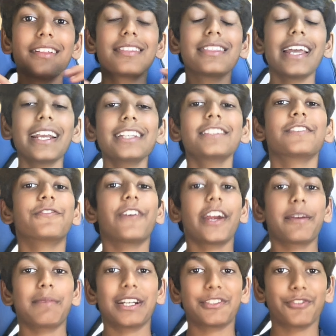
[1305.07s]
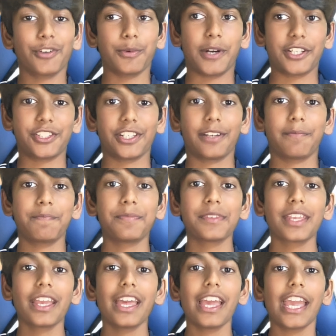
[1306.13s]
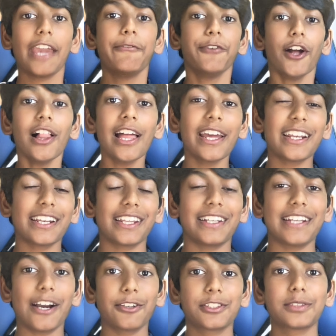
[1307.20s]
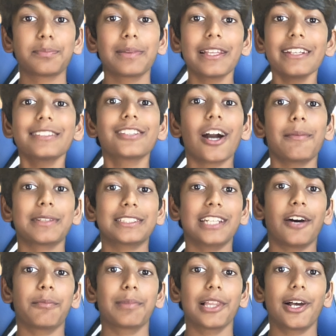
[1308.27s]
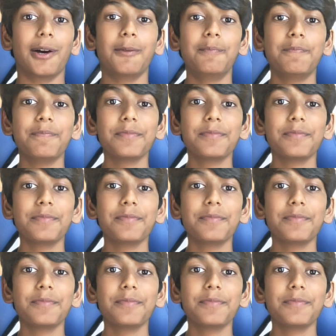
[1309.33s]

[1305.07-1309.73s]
Thanks very much for watching. If y'all had any doubts, please comment down below.